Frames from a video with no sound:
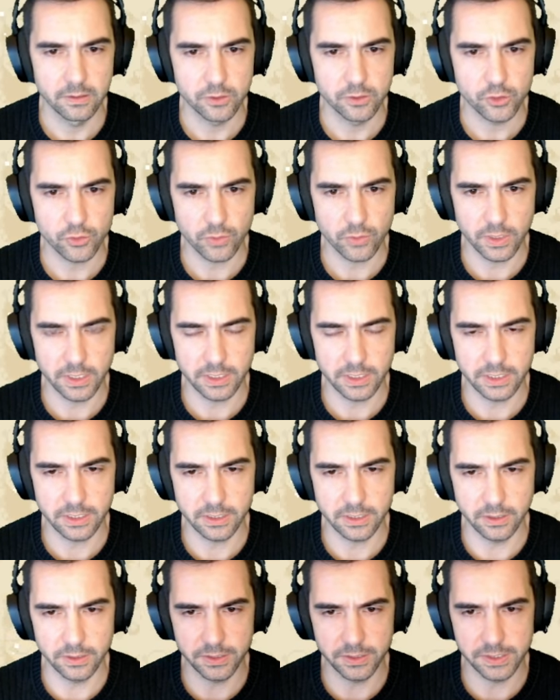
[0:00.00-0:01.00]
trying to
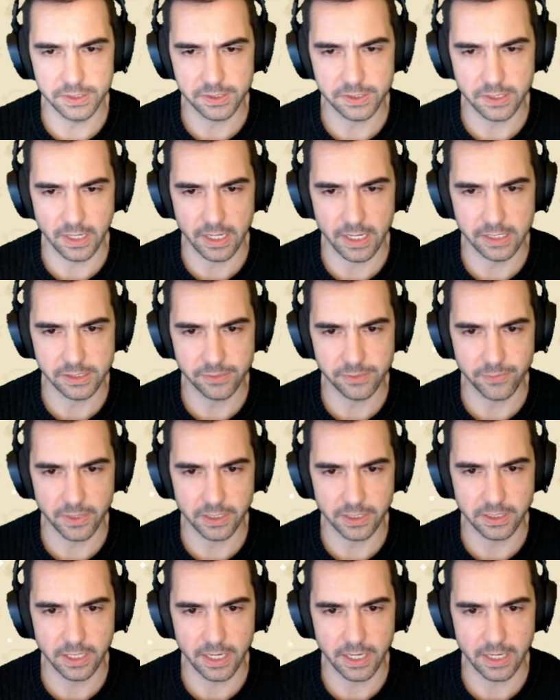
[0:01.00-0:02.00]
kill these guys if I
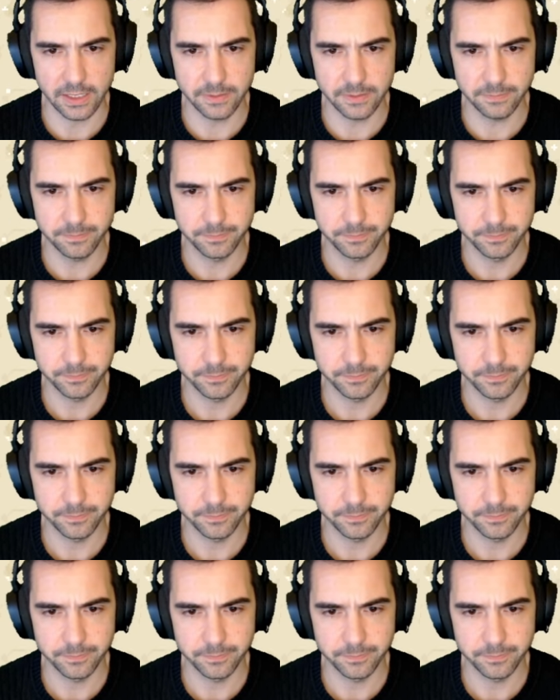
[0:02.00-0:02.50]
can.